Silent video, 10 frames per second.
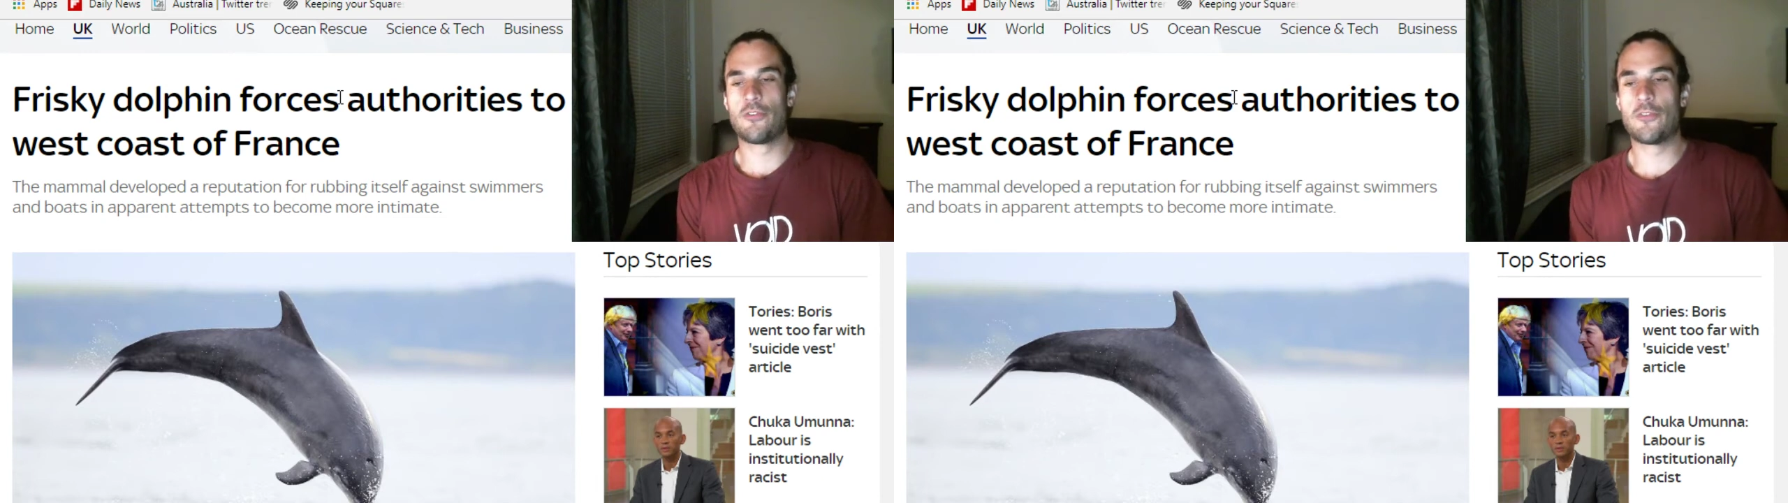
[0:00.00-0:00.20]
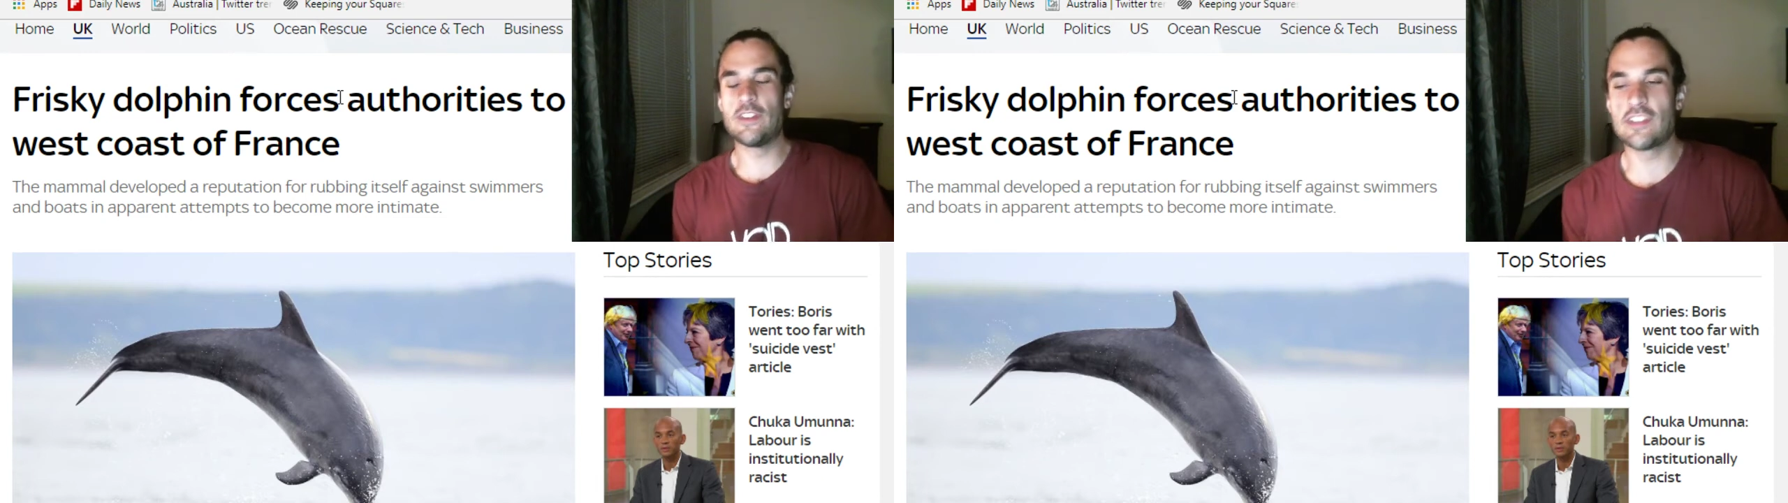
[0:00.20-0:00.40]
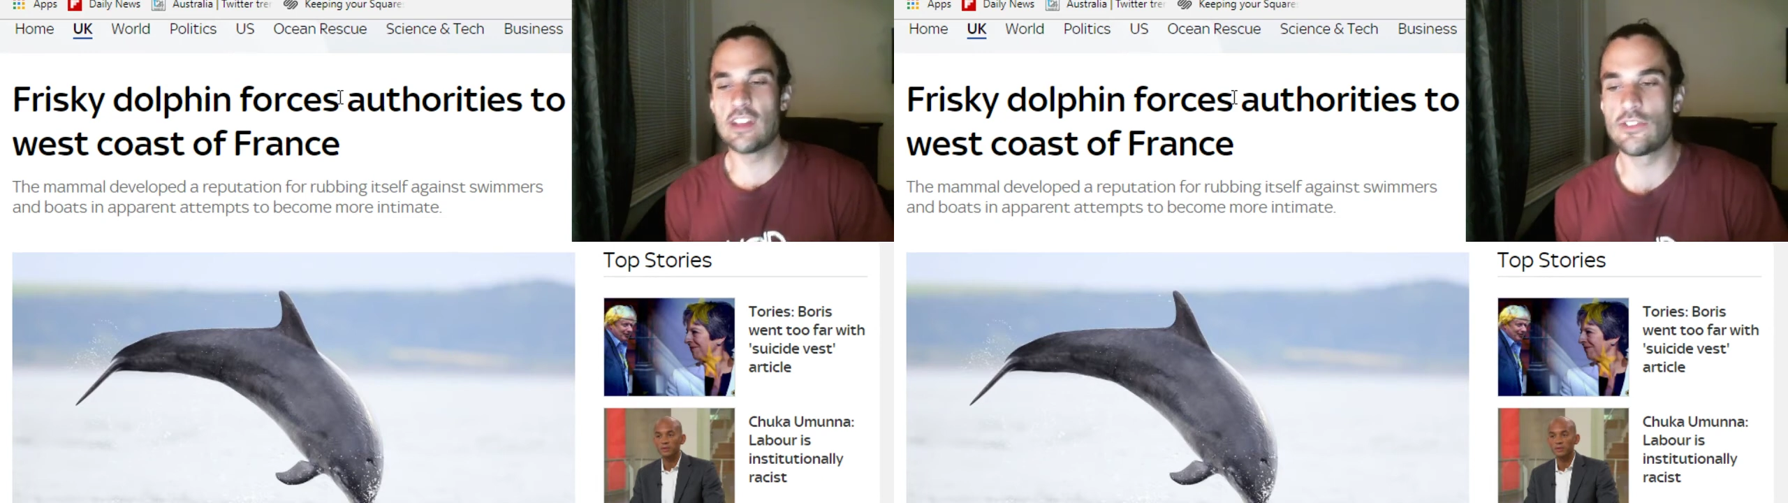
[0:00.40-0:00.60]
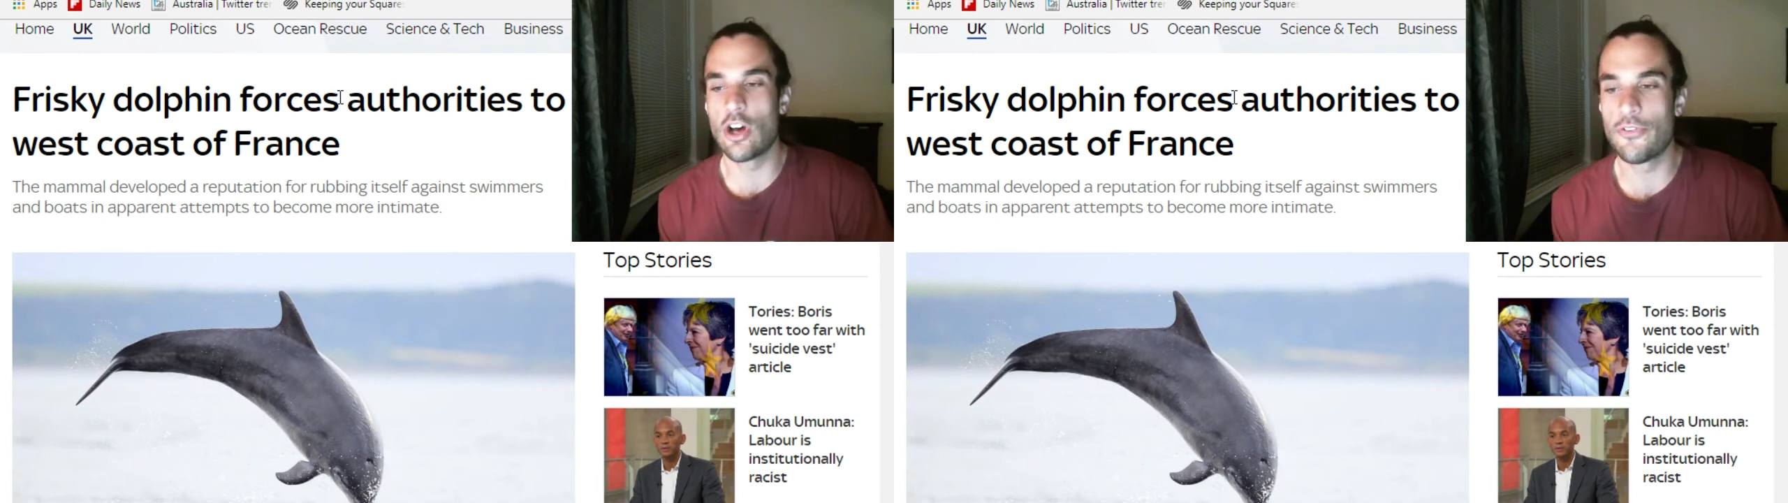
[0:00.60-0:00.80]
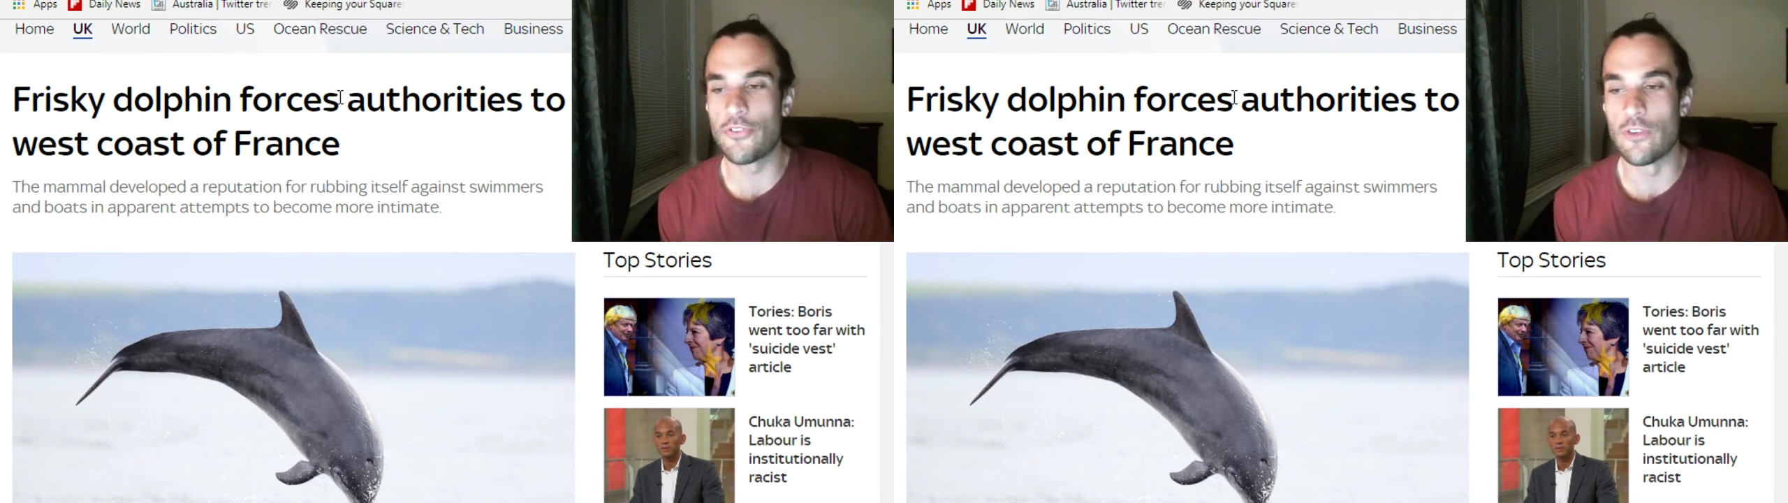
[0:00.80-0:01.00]
Frisky
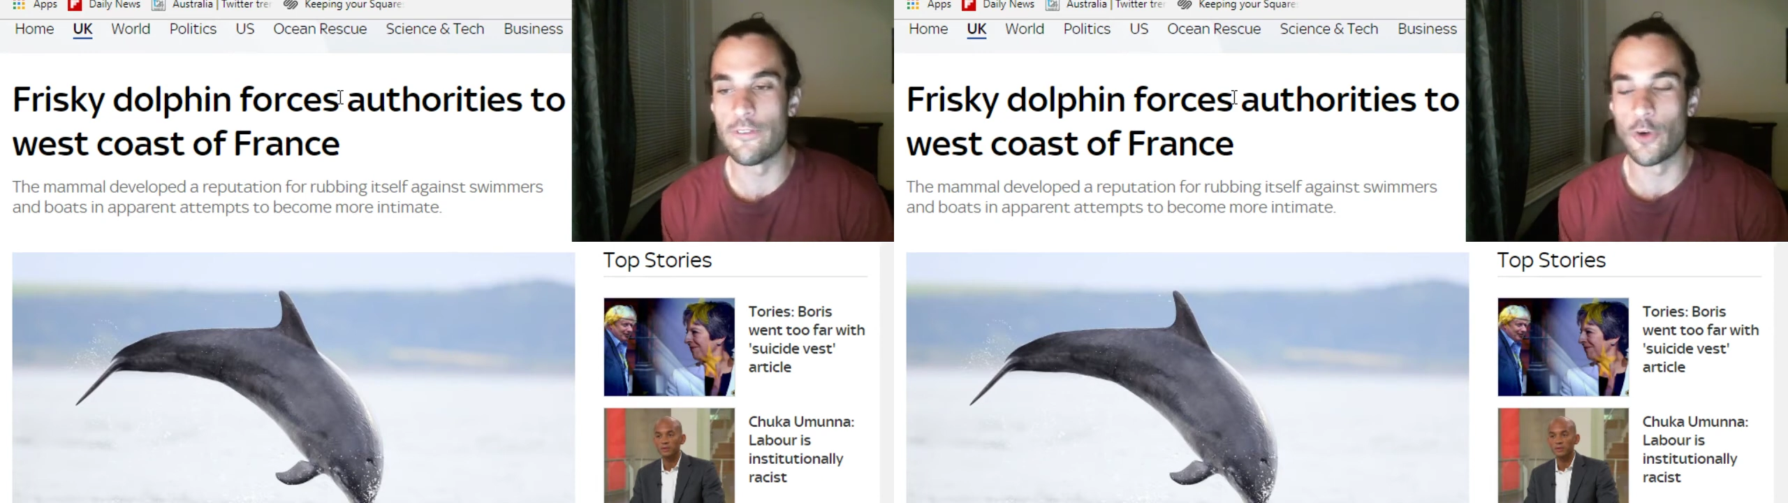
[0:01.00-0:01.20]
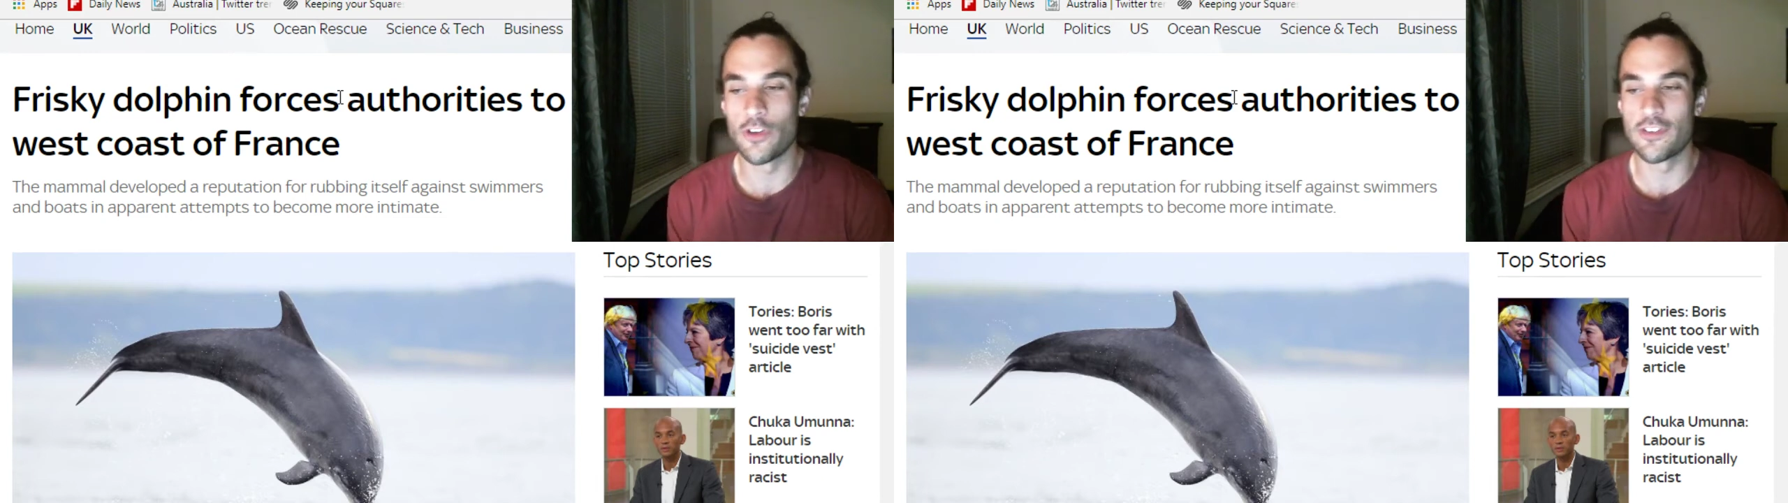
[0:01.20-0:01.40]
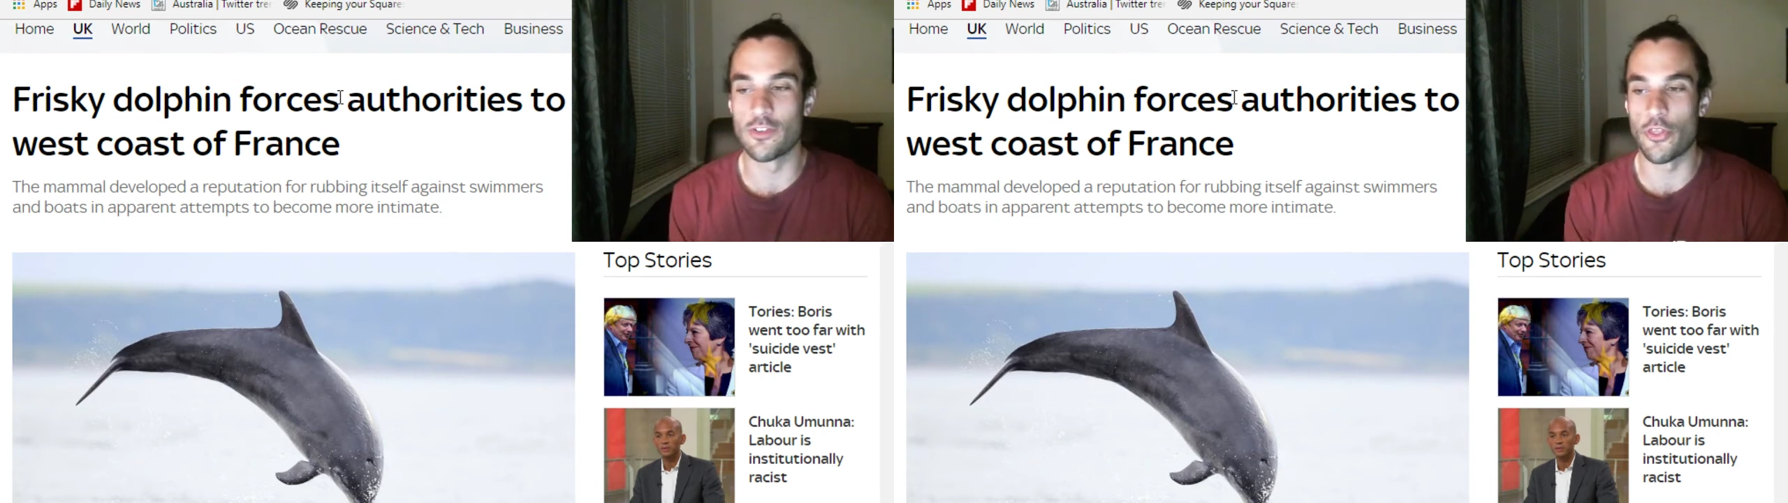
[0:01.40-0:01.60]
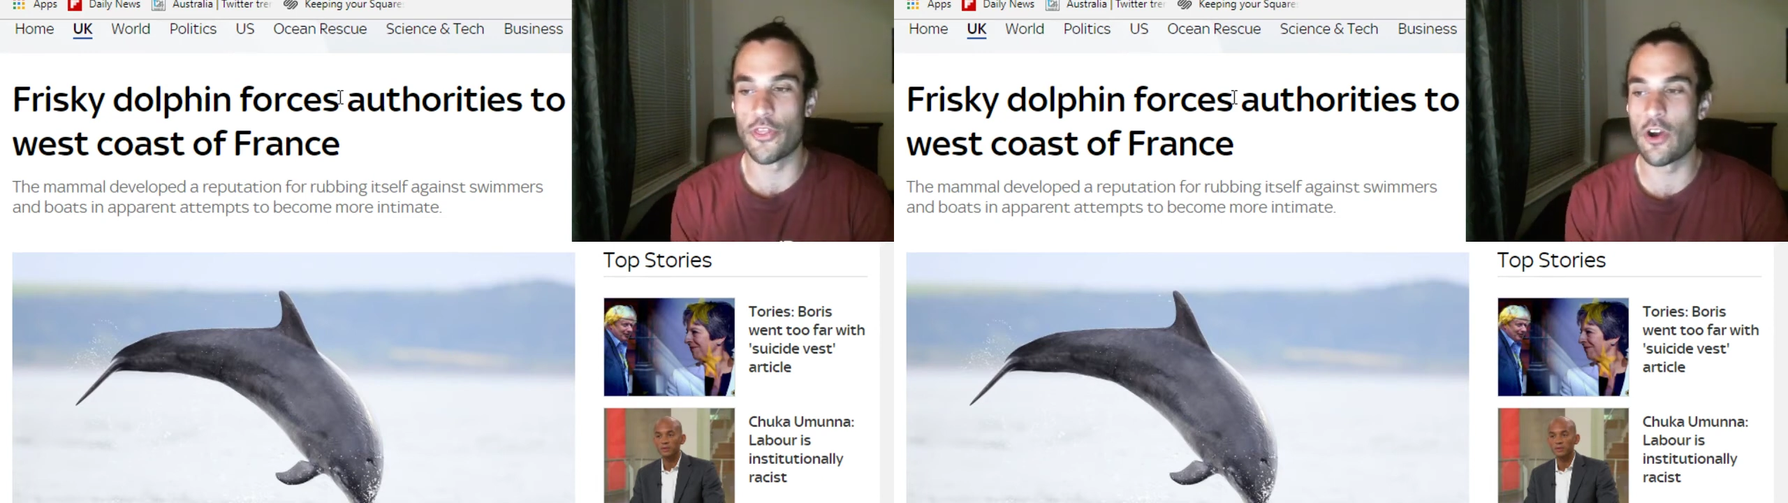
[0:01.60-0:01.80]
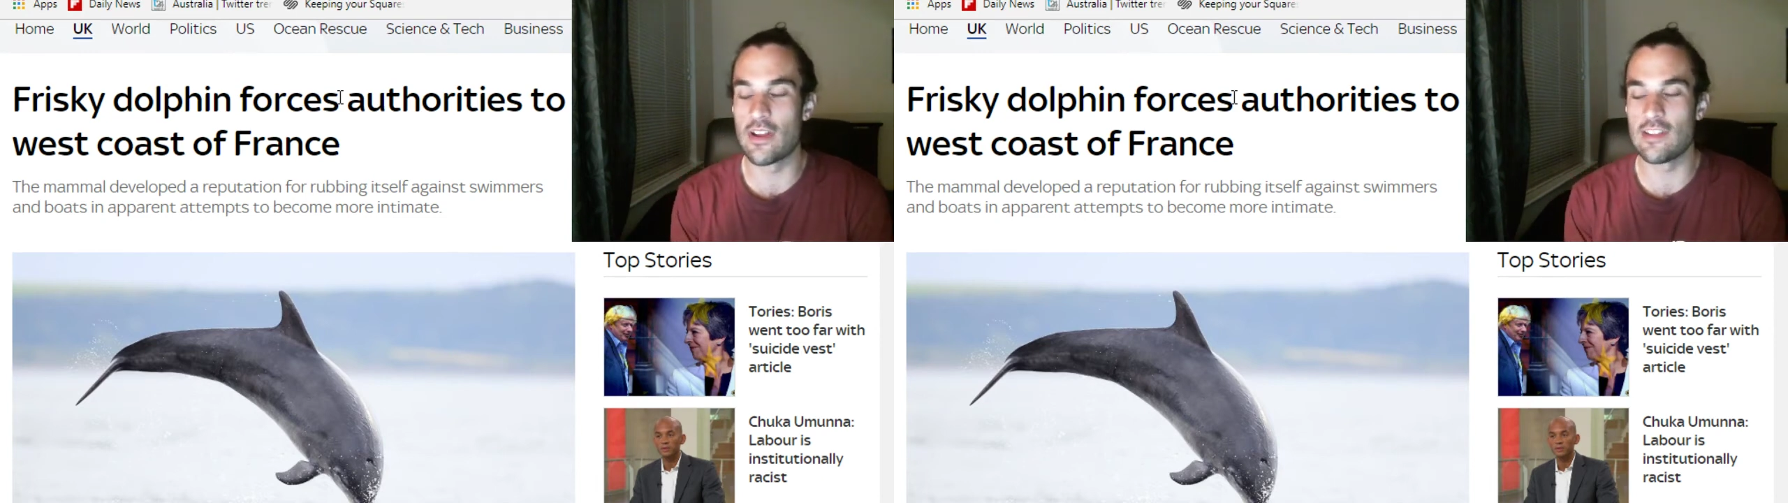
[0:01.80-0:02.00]
dolphin forces
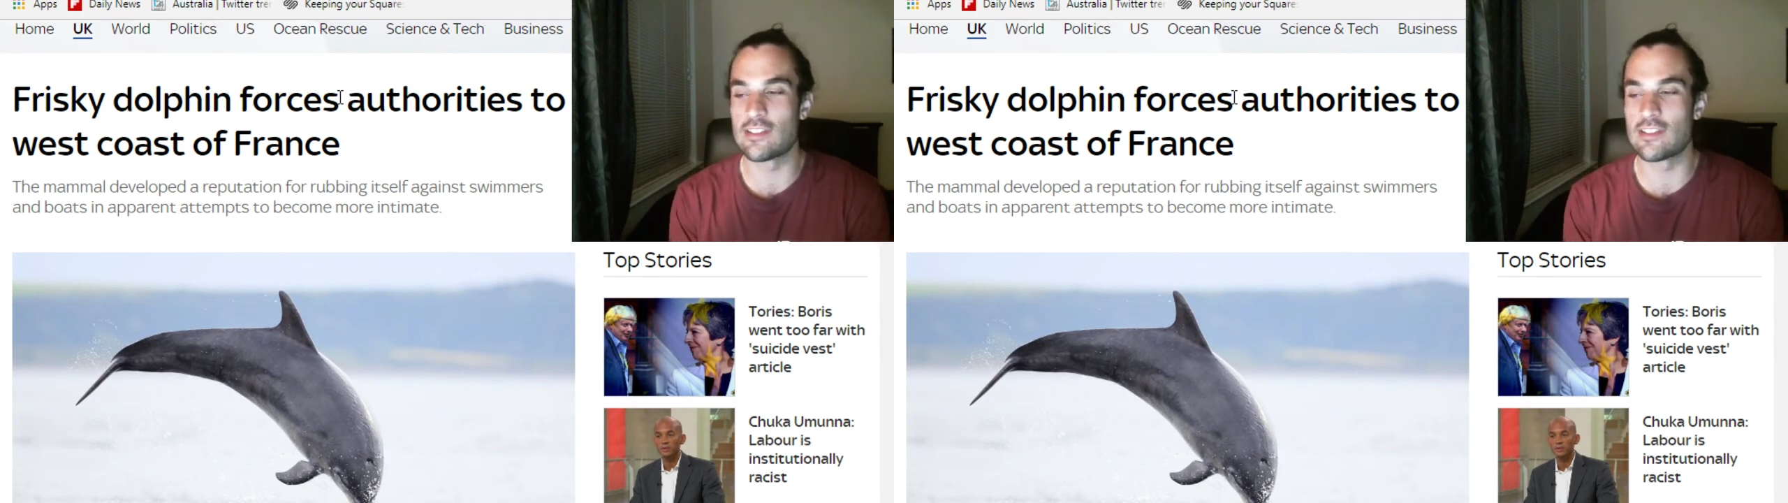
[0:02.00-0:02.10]
authorities